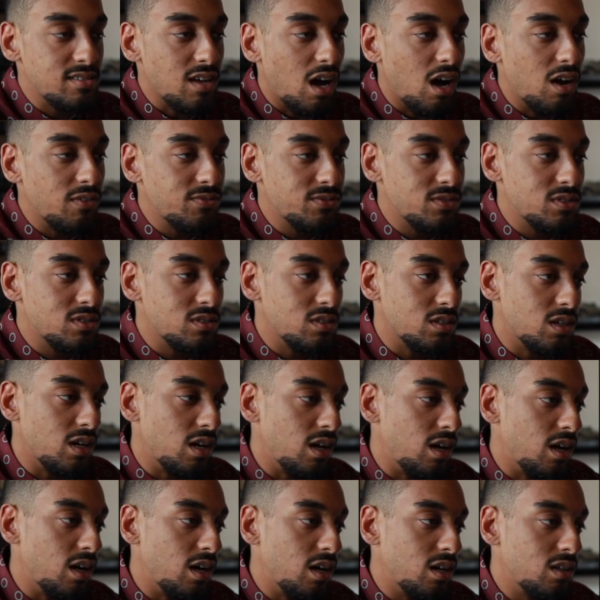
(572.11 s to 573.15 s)
soft,
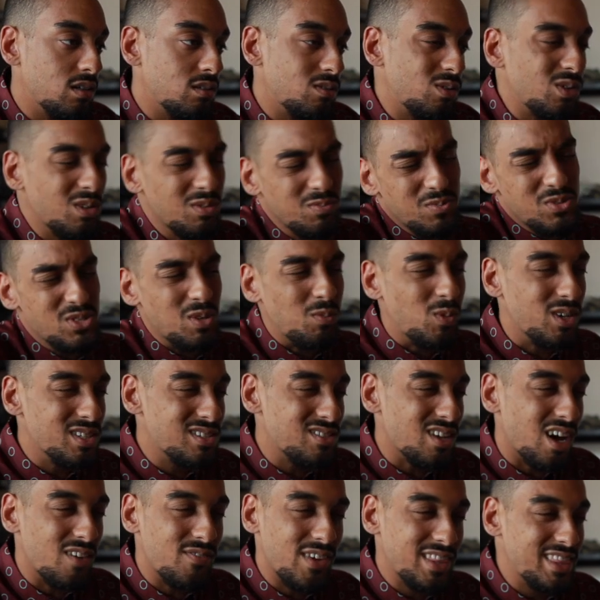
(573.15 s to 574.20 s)
well,
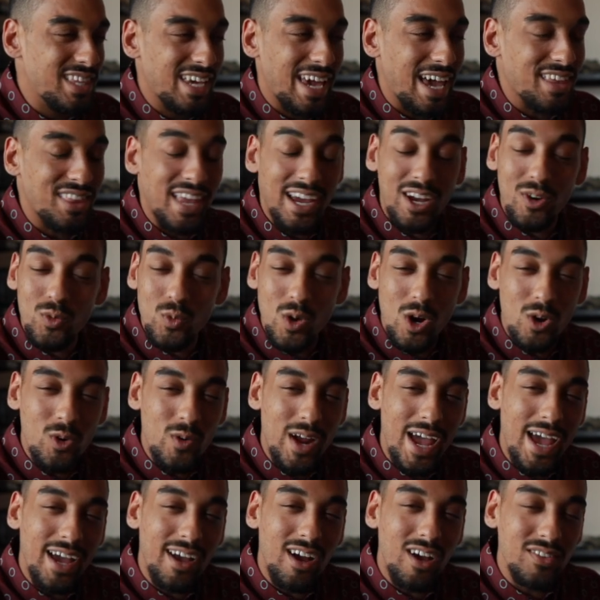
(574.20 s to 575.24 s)
somewhat soft. I think I'd like a road
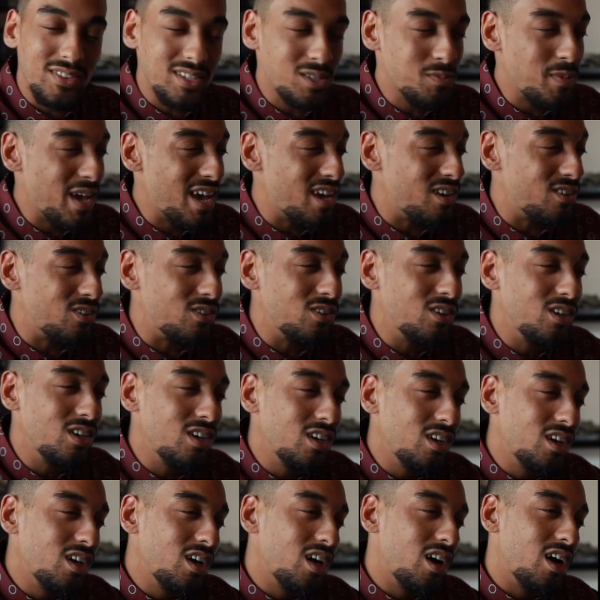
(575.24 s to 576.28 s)
rag on this panel.
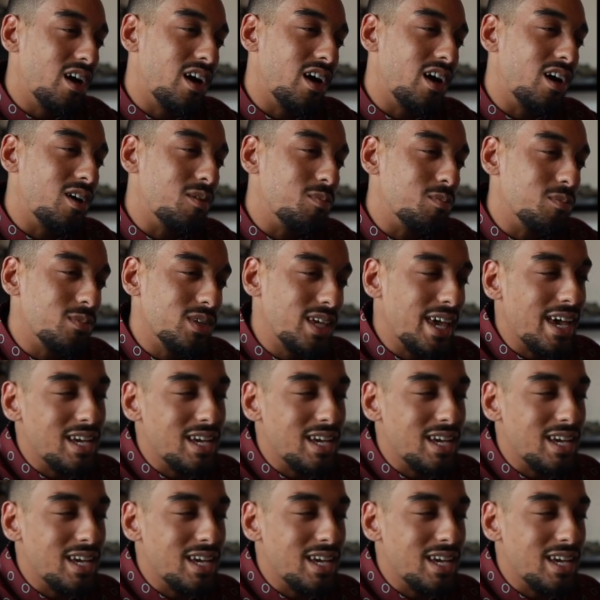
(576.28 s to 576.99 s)
But